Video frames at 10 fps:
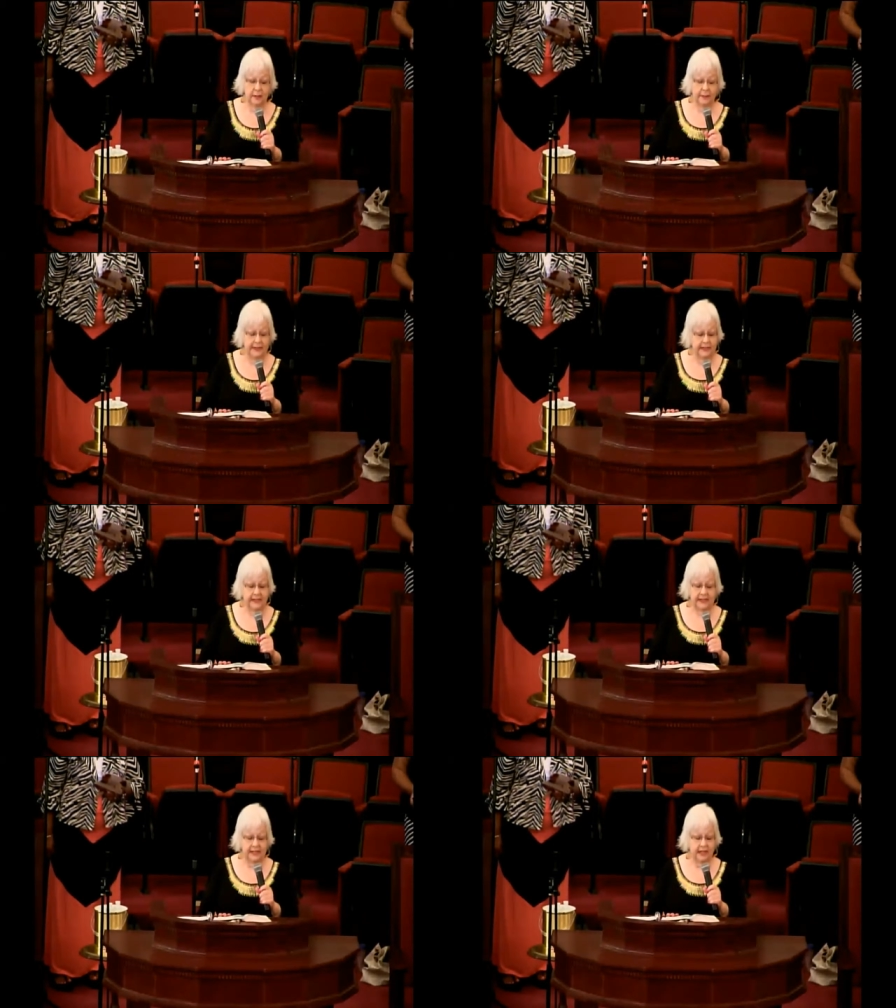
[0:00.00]
but the
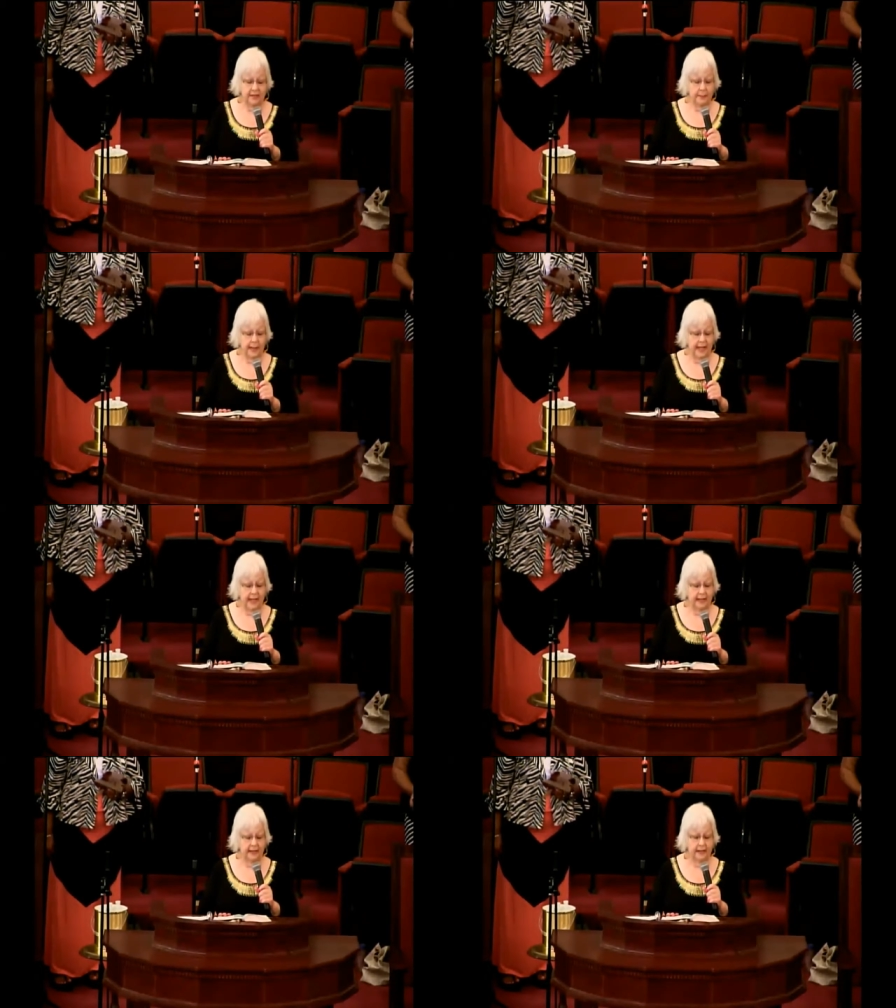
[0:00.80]
Son of
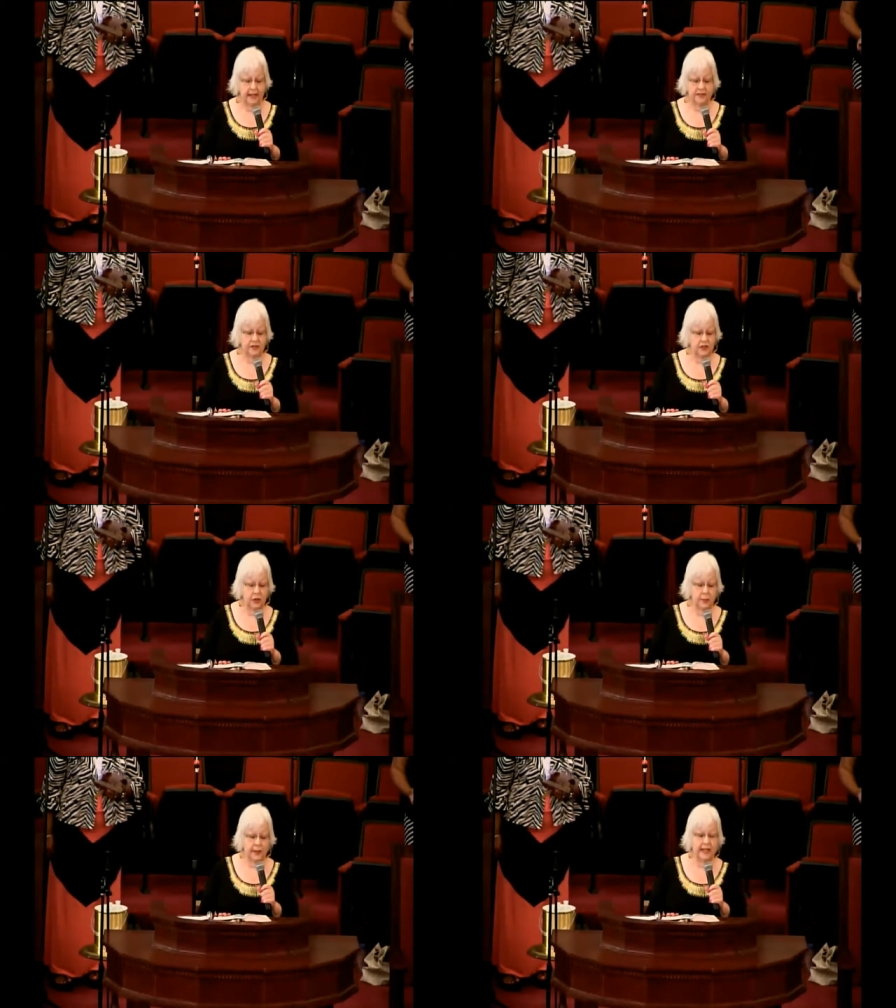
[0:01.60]
Man has
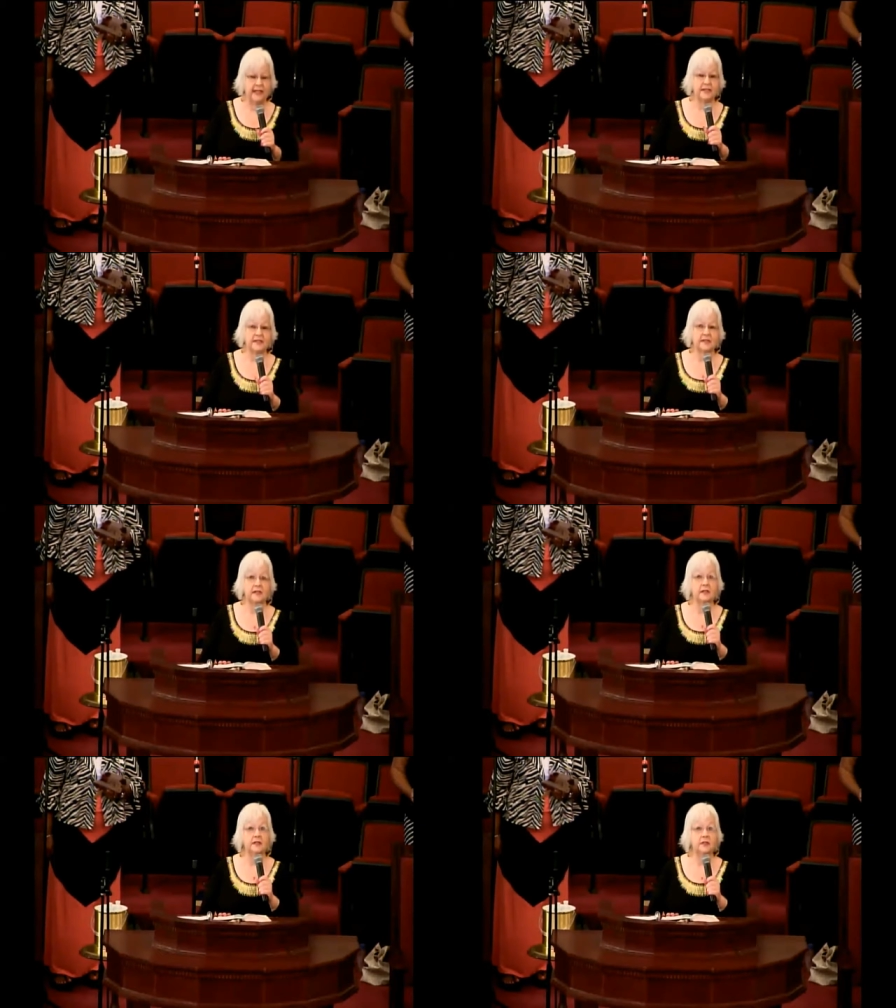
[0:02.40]
no place
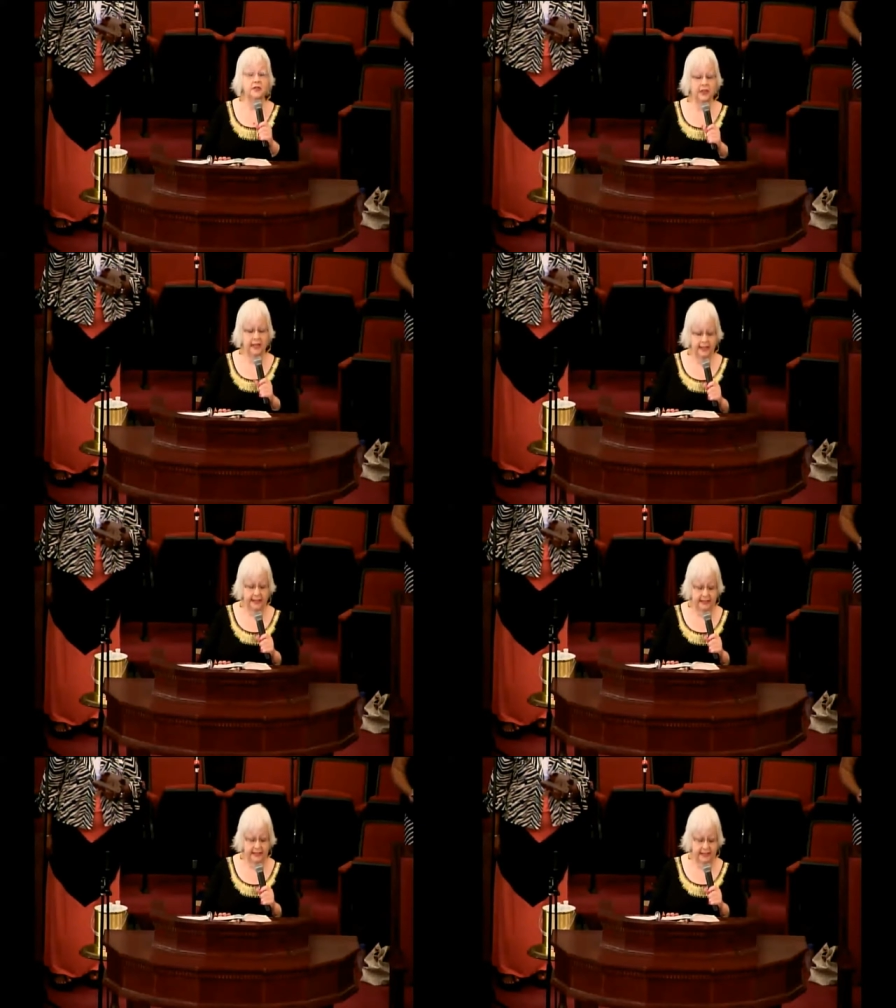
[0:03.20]
to lay
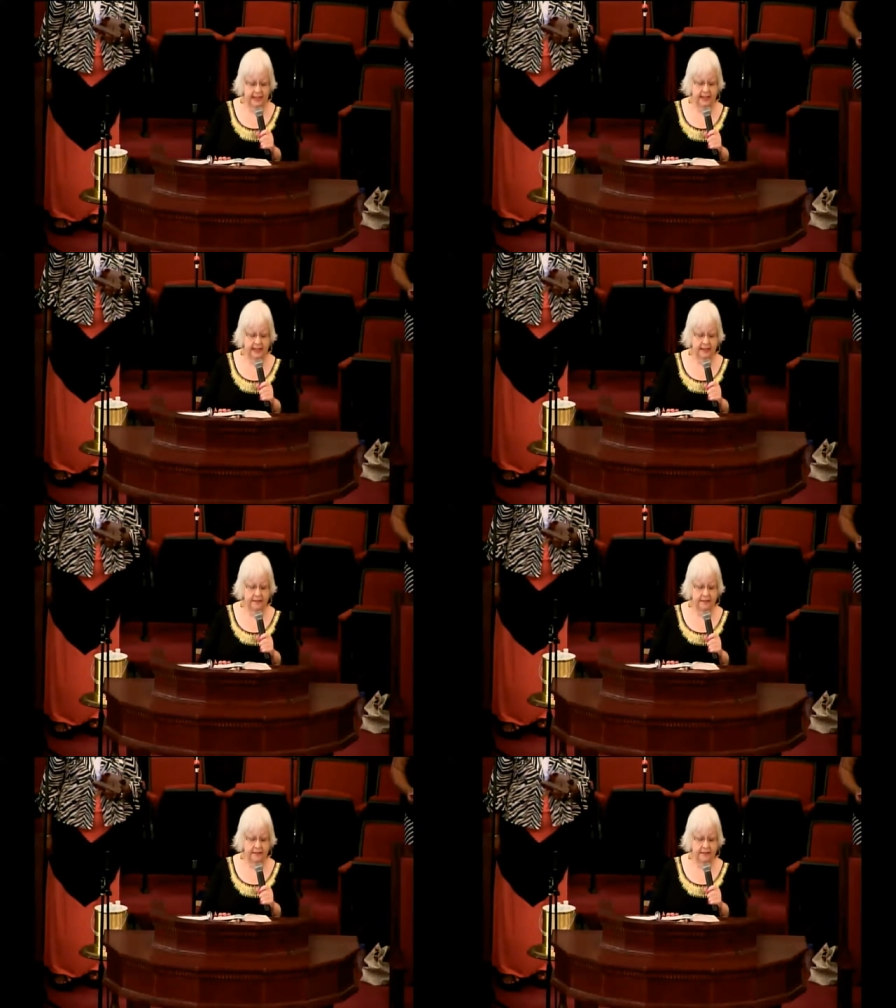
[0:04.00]
his head.